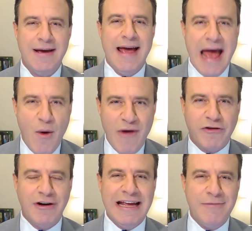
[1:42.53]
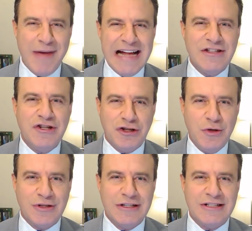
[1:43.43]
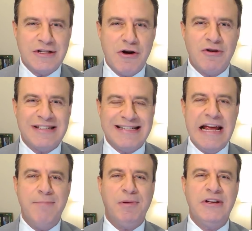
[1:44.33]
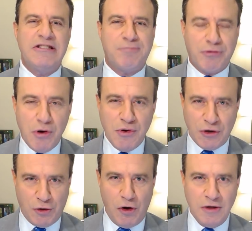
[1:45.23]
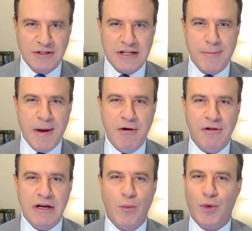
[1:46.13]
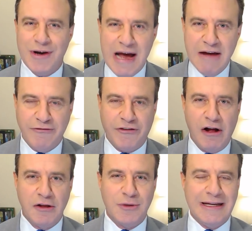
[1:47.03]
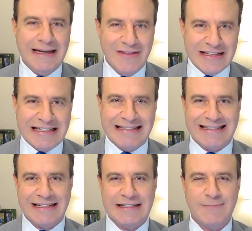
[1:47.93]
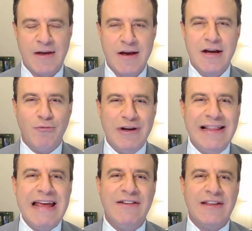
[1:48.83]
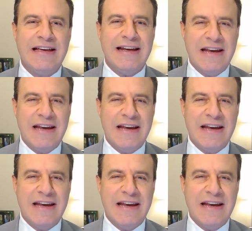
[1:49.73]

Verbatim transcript: However, in Massachusetts, there are state police protocols that apparently were not followed in this instance. Relatedly,